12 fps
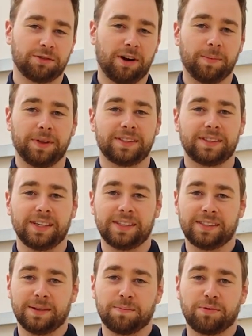describe this
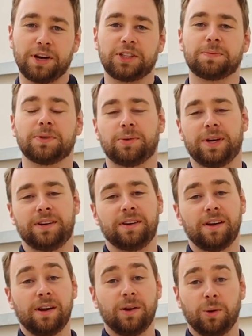is the bridge
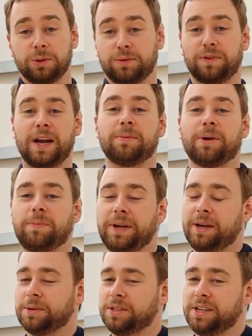between AutoFlame and a
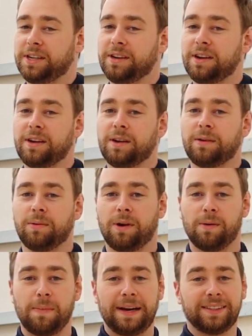P L C
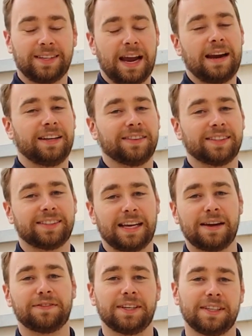while maintaining the
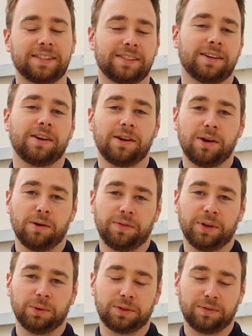safeties
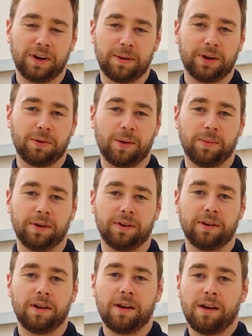of the AutoFlame
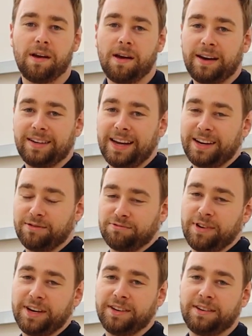equipment and
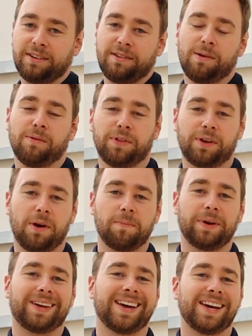getting rid of the
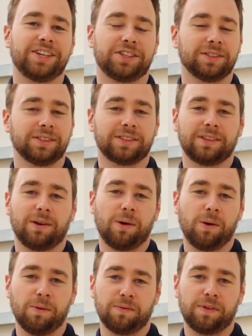complications
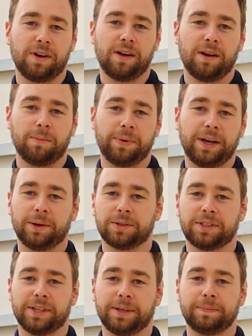of a P L
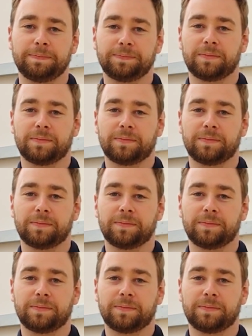C.